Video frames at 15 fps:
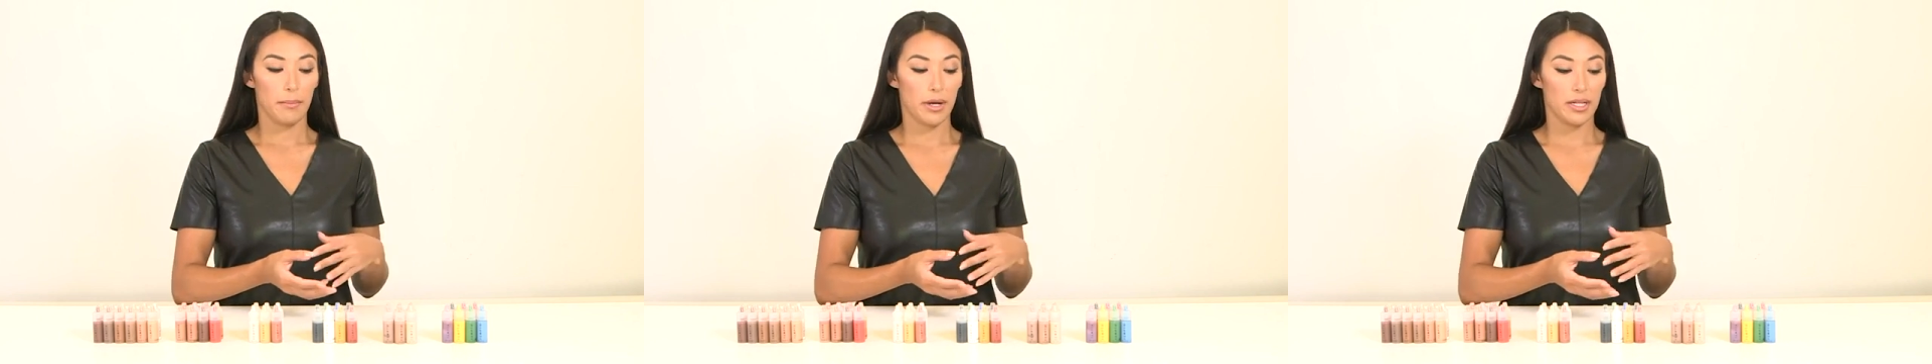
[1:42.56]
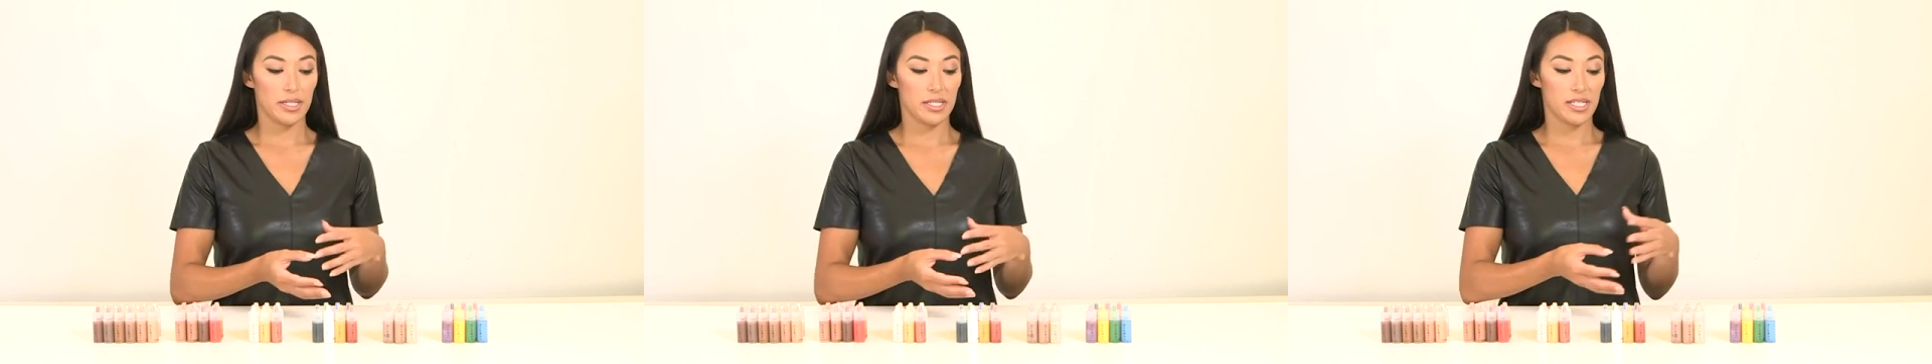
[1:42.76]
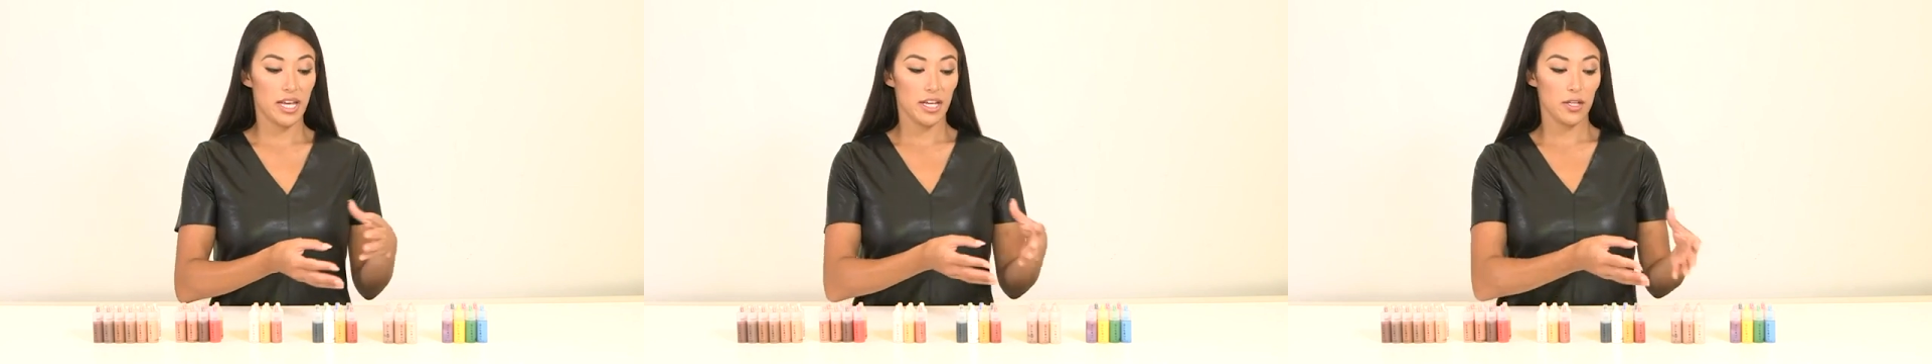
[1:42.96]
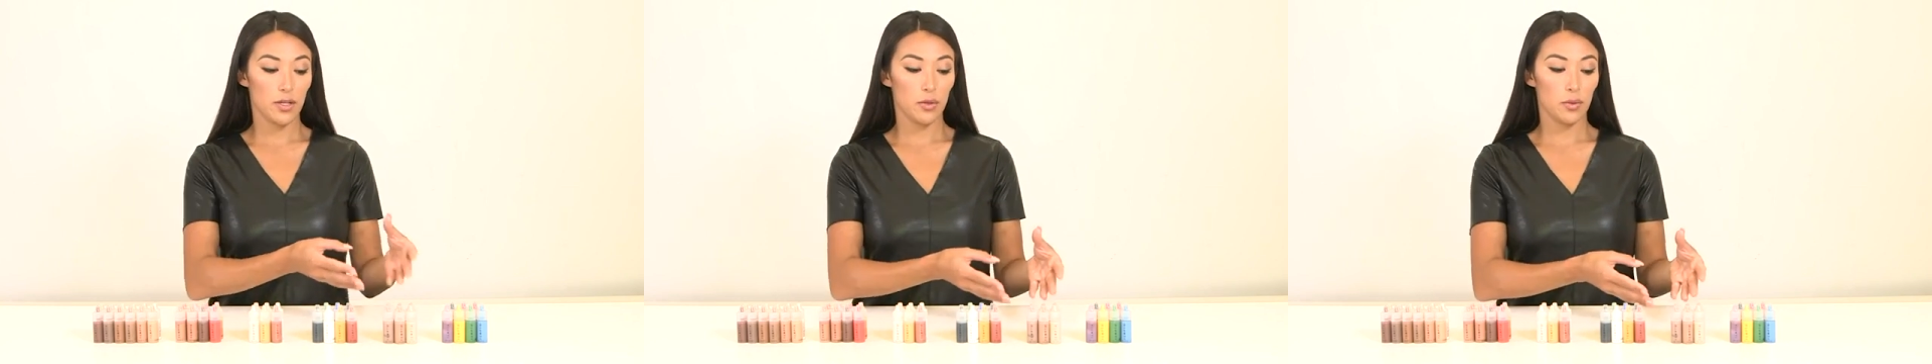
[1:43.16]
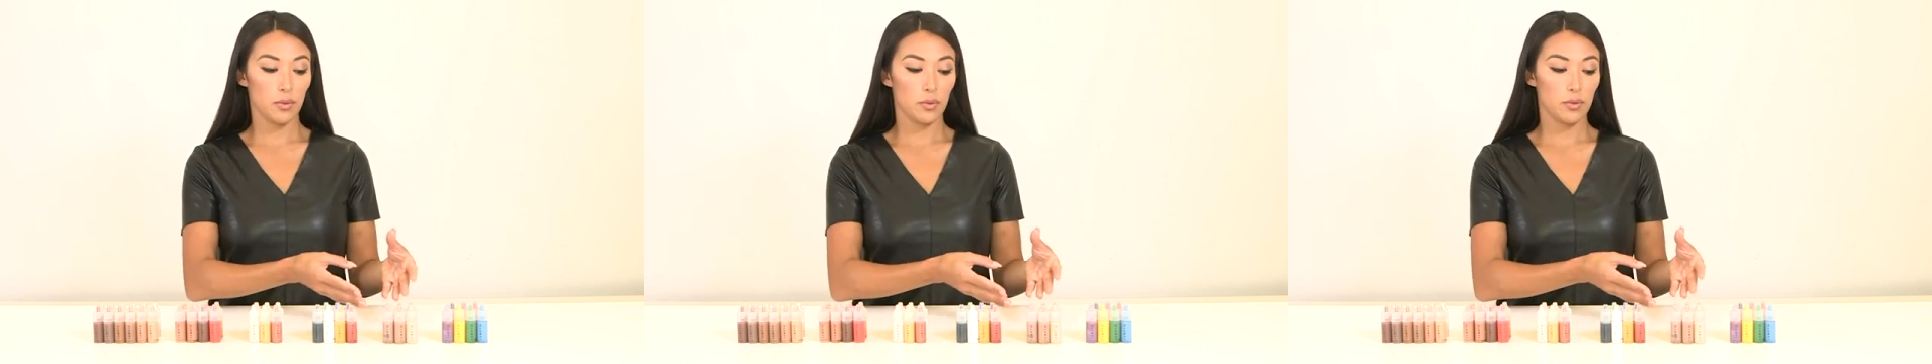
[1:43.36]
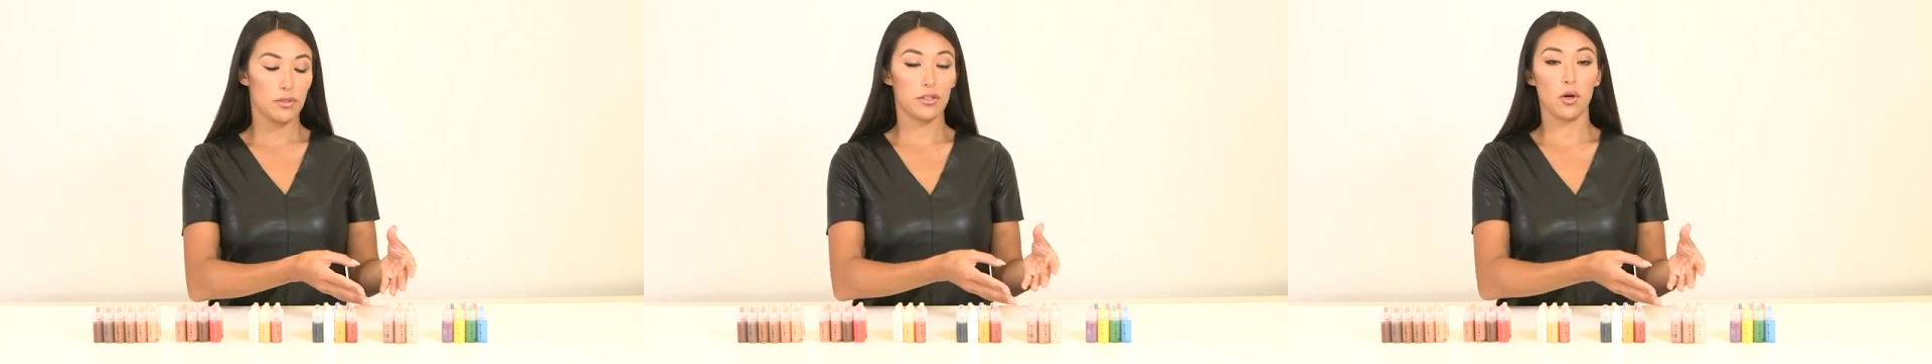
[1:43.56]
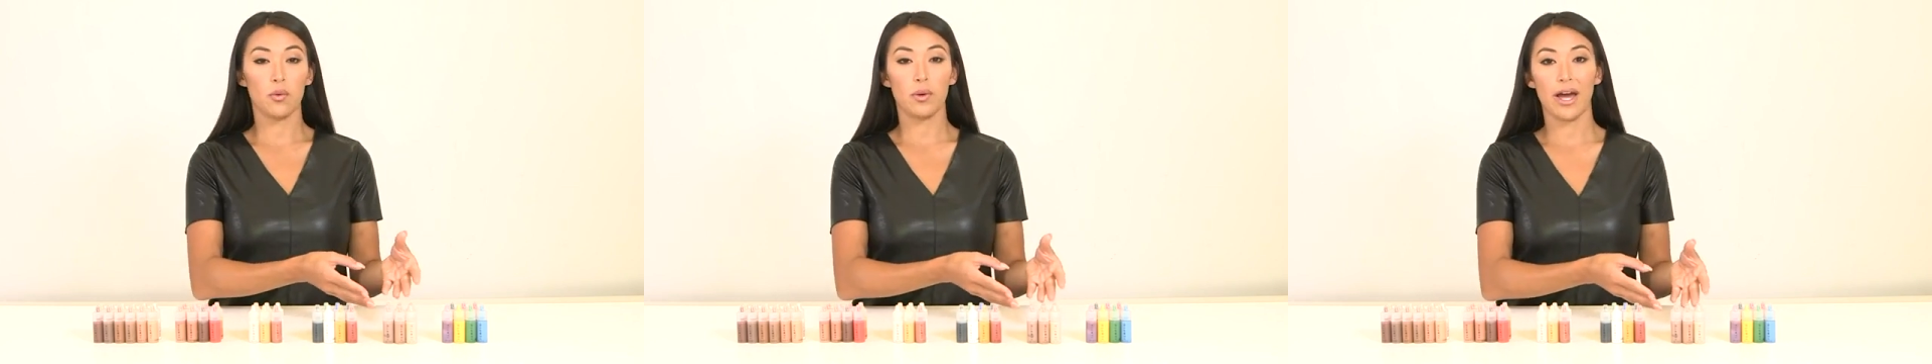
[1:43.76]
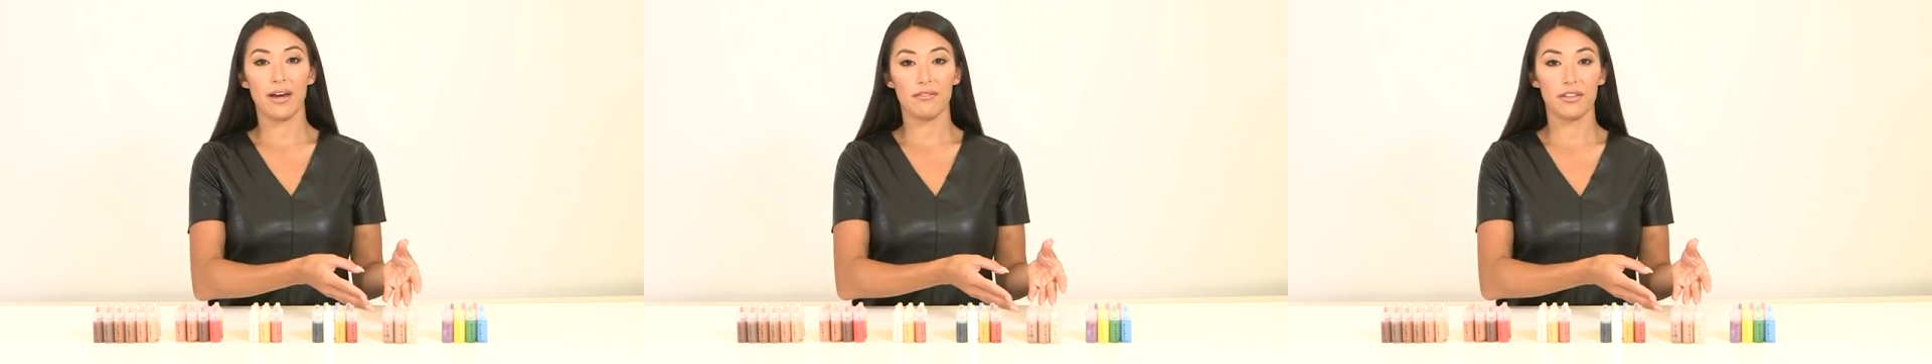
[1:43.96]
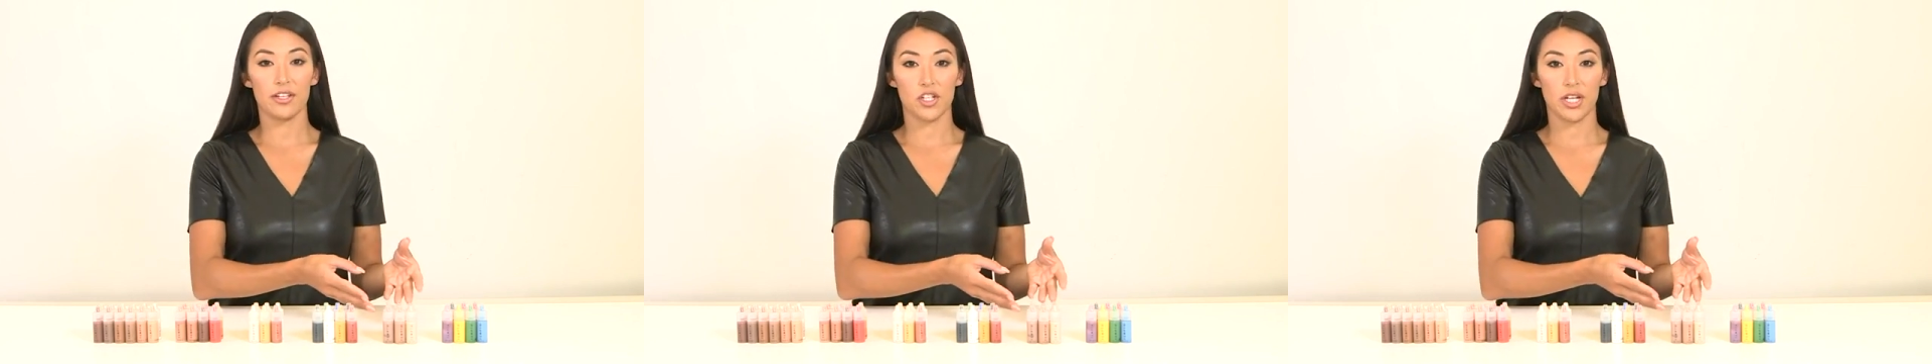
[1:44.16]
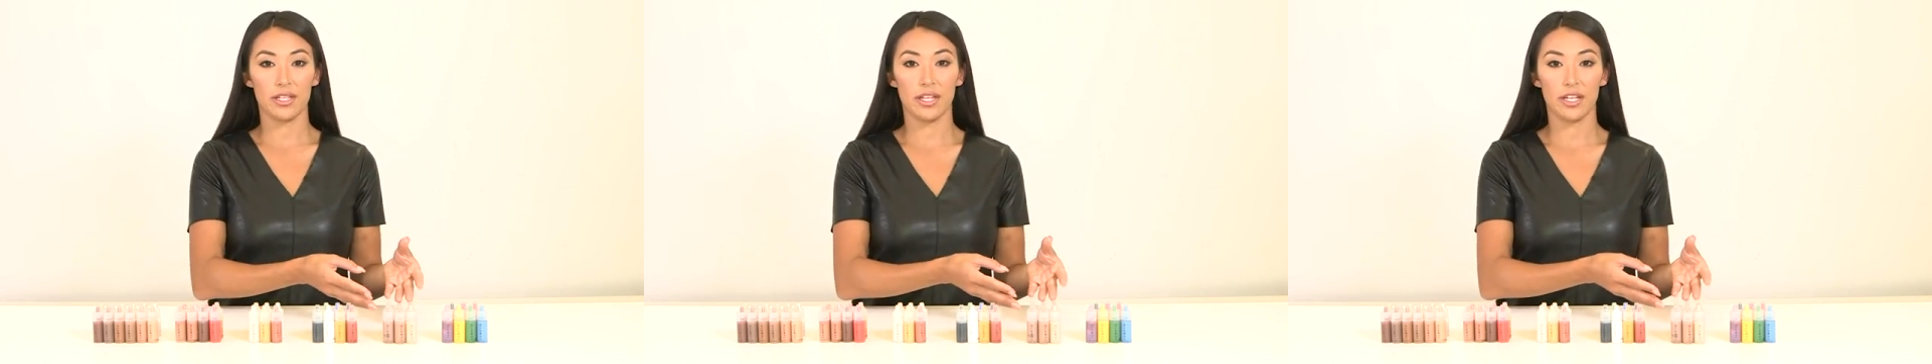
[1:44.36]
But say you don't have the
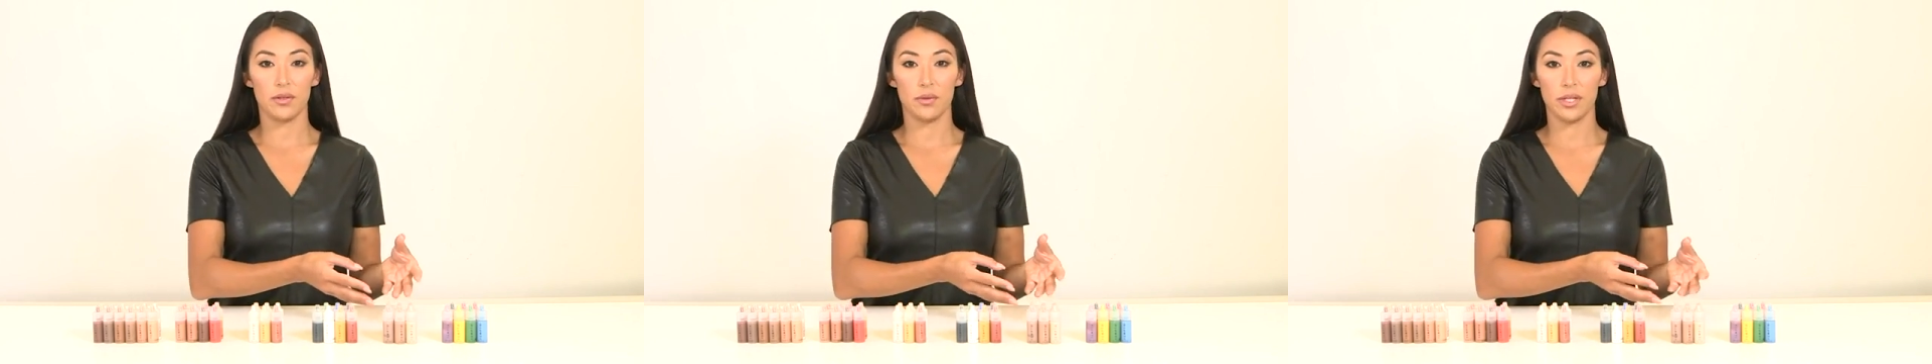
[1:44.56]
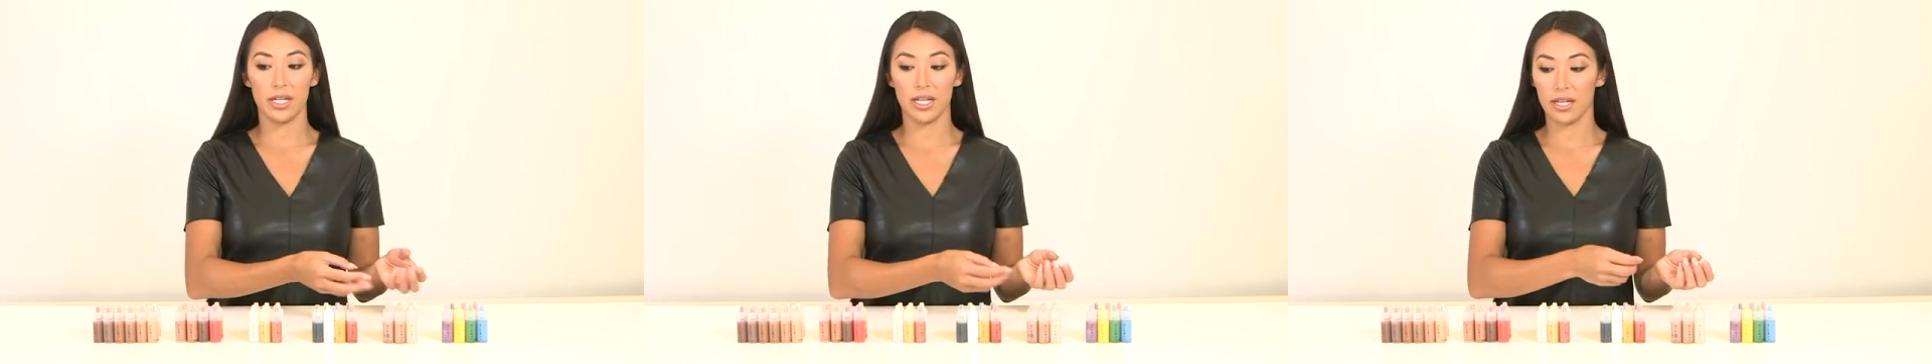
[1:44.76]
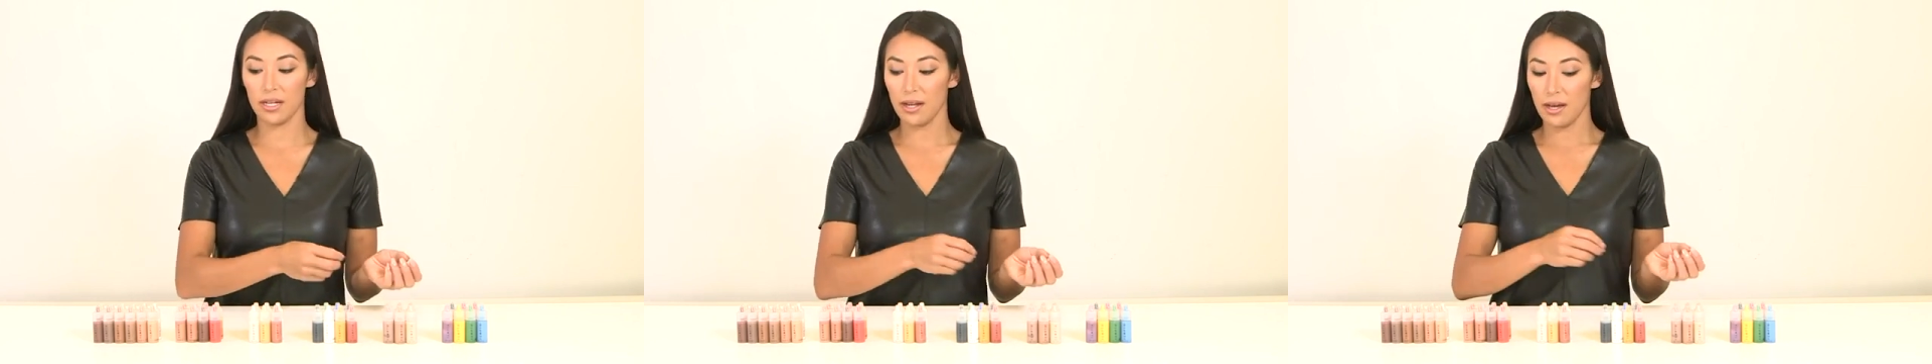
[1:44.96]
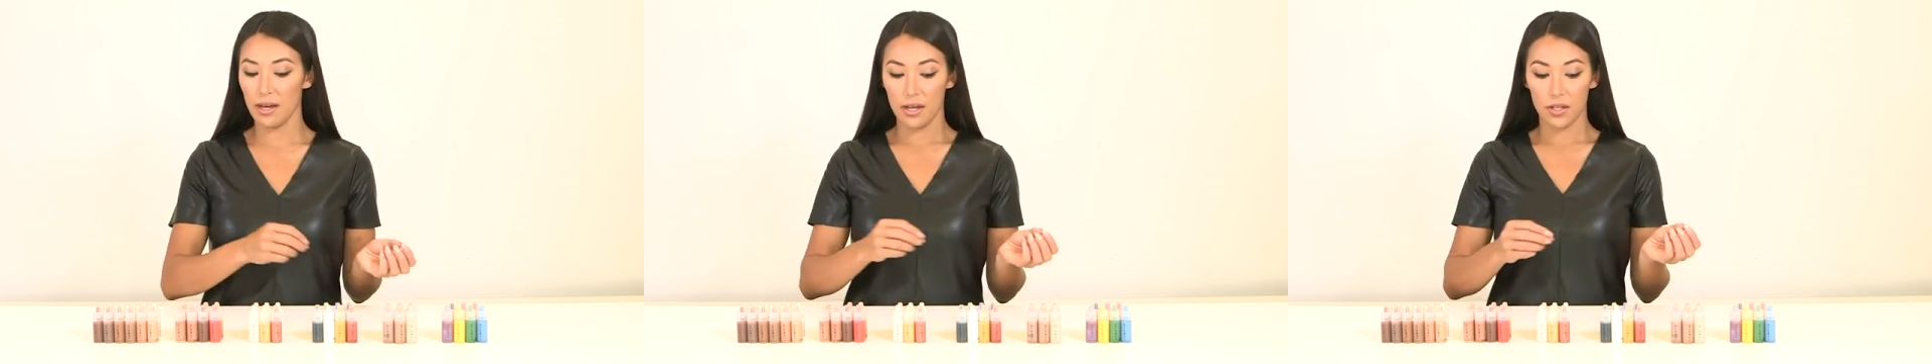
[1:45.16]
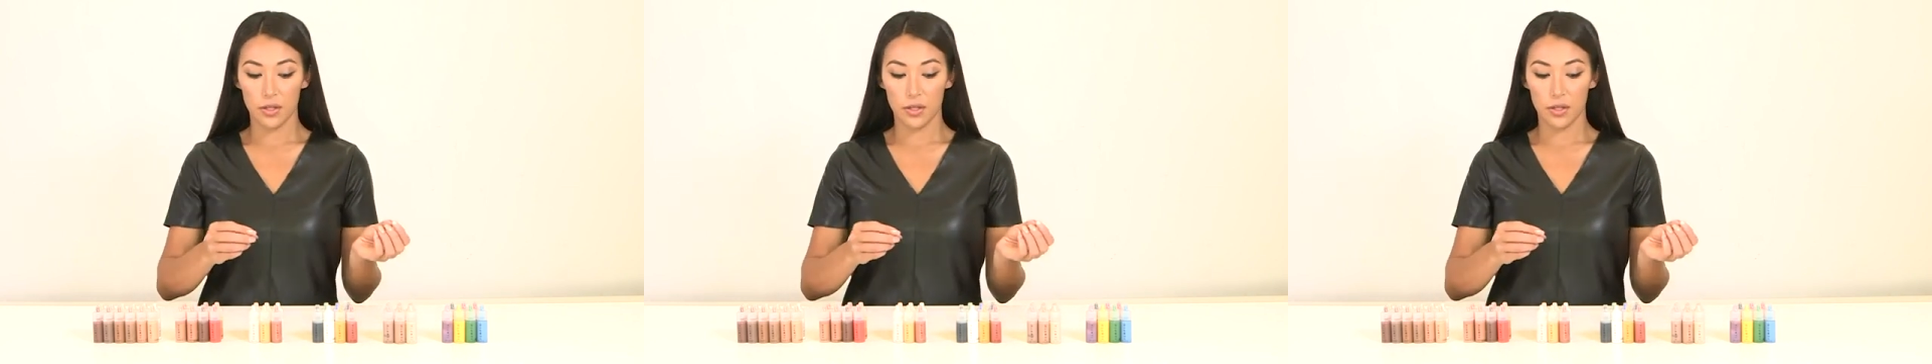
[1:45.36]
shade that you need,